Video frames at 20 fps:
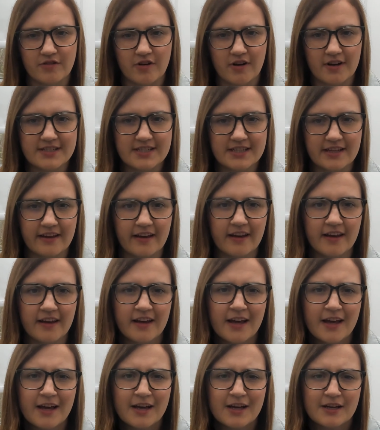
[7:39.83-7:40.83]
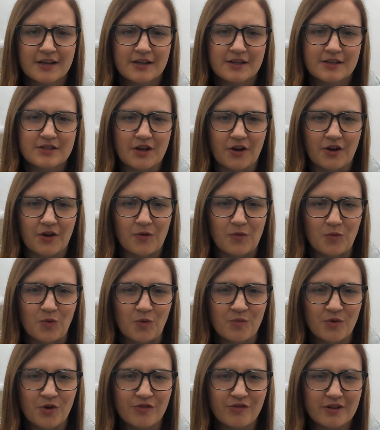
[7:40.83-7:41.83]
advice there. So we'll
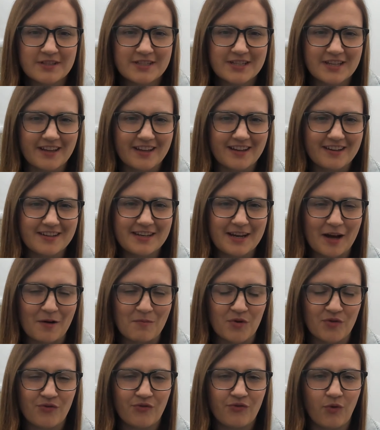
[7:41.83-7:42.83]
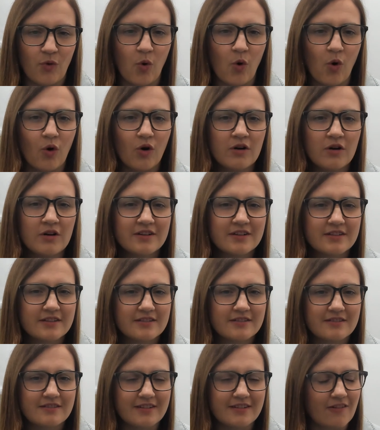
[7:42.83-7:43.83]
move on to number four.
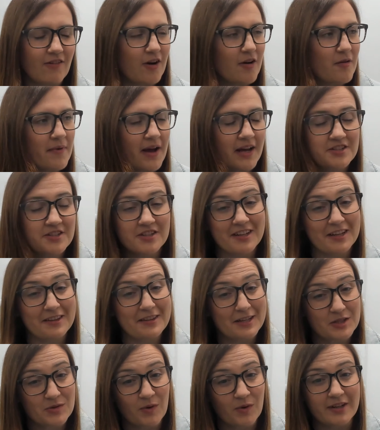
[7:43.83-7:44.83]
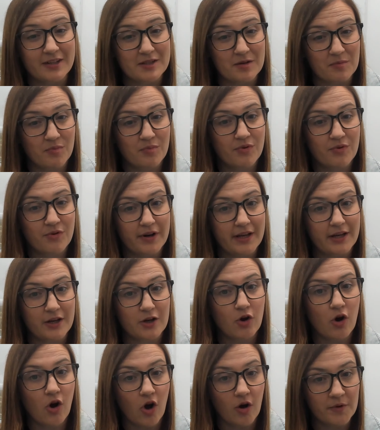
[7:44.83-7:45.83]
Now, I imagine that this one is a pretty
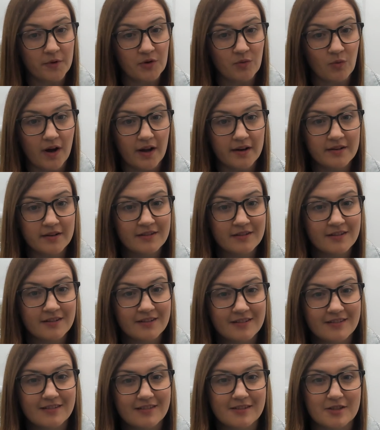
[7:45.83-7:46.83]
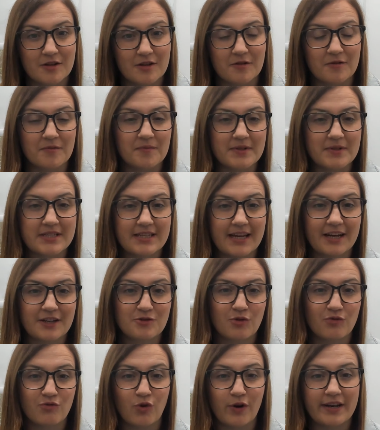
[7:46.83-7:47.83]
common one. So, mistake
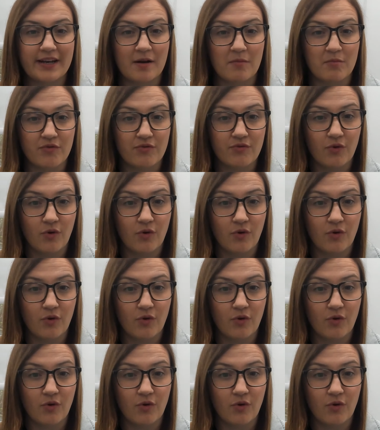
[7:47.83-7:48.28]
to avoid number